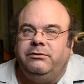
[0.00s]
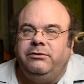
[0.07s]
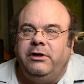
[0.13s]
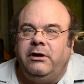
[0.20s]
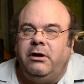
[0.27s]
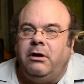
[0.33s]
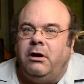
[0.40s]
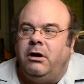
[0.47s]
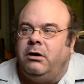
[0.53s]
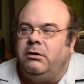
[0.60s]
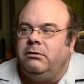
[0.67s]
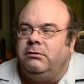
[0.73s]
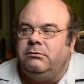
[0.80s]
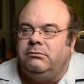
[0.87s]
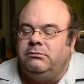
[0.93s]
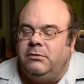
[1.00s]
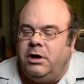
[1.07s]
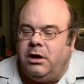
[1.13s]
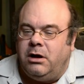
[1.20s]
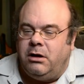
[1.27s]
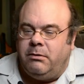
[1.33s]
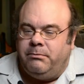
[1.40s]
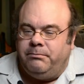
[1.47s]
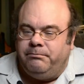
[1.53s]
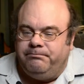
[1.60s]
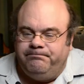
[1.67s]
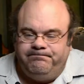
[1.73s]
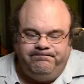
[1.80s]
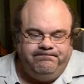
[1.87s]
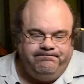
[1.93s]
that are um,
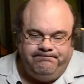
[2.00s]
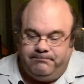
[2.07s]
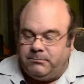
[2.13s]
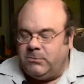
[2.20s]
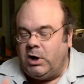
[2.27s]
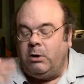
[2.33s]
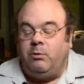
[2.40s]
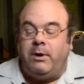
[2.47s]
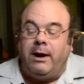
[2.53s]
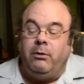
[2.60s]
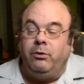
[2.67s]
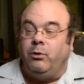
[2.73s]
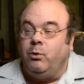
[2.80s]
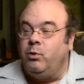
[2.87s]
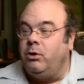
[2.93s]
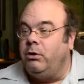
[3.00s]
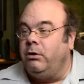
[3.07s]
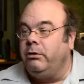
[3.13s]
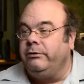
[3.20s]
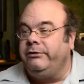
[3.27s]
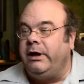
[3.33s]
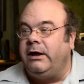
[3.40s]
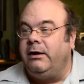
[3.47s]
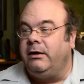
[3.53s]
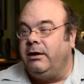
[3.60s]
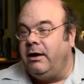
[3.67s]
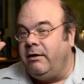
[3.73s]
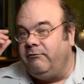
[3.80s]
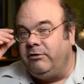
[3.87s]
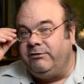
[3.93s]
around the world. I
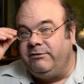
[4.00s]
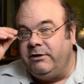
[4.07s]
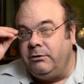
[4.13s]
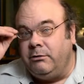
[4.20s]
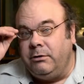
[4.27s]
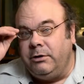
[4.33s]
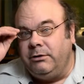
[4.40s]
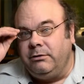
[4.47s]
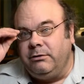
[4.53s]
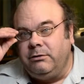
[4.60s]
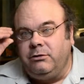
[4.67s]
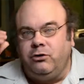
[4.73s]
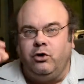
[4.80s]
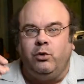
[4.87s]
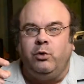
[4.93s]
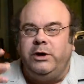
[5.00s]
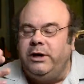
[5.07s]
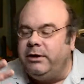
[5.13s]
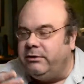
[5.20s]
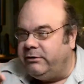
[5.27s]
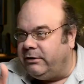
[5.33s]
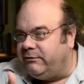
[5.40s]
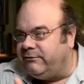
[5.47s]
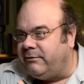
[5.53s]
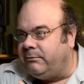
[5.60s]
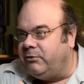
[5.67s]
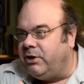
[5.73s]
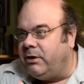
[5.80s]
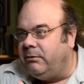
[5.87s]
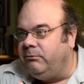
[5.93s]
have a singer in Korea that
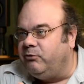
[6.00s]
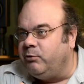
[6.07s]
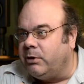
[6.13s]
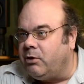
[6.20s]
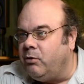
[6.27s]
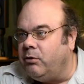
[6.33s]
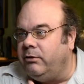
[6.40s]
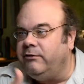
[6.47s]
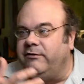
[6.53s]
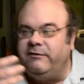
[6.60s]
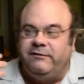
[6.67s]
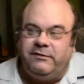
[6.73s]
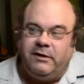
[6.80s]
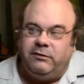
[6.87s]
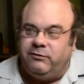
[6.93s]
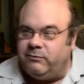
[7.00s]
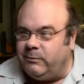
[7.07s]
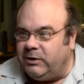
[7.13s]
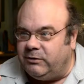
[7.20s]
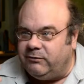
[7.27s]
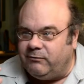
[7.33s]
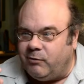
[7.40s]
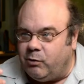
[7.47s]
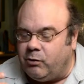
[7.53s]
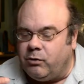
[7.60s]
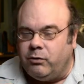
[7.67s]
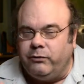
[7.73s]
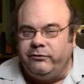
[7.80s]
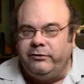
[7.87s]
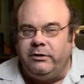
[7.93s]
sometimes records and sends me his
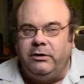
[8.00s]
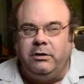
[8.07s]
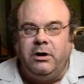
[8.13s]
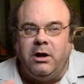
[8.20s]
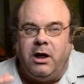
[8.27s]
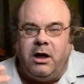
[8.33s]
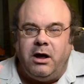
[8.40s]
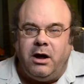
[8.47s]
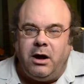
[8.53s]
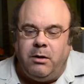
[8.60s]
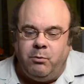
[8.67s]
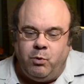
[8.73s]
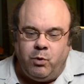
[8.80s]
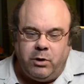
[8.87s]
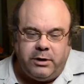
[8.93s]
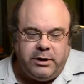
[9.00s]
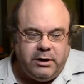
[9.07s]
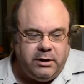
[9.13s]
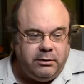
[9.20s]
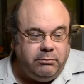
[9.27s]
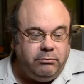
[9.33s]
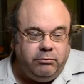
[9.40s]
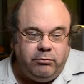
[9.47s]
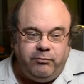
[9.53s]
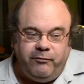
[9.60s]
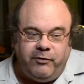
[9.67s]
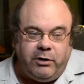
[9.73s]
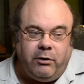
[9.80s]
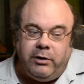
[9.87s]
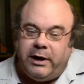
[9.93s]
vocals, and I'm working
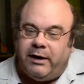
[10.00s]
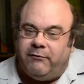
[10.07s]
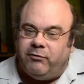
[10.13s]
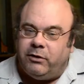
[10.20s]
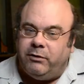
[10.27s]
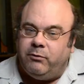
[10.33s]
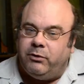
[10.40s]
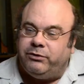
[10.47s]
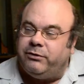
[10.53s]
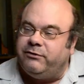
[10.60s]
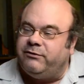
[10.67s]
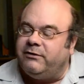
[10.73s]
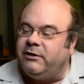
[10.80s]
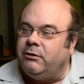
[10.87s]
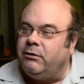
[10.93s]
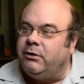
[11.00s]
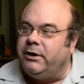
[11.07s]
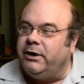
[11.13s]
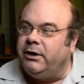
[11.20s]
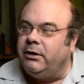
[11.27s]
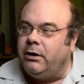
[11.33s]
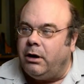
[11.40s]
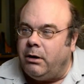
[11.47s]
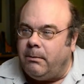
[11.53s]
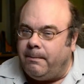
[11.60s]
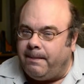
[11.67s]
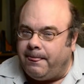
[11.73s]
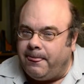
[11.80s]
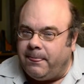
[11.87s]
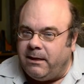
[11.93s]
very heavily with a singer in
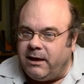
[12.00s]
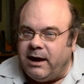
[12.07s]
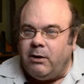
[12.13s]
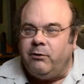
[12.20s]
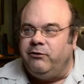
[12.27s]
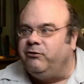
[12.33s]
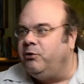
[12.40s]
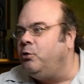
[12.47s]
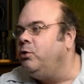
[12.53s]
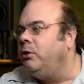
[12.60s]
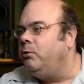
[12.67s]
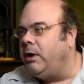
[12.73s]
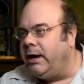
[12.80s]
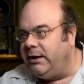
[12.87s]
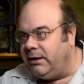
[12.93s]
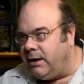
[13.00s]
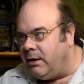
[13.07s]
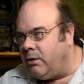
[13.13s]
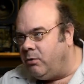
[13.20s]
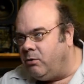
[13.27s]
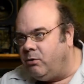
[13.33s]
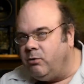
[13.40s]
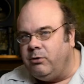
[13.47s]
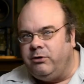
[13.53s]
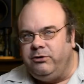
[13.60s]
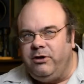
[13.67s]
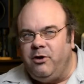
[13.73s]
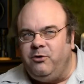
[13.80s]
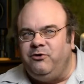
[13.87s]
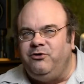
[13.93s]
um, Arizona right now who are,
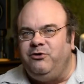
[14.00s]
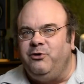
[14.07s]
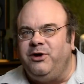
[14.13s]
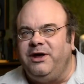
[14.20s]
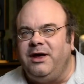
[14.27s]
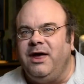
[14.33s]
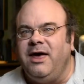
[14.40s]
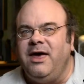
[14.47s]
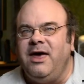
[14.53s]
who's doing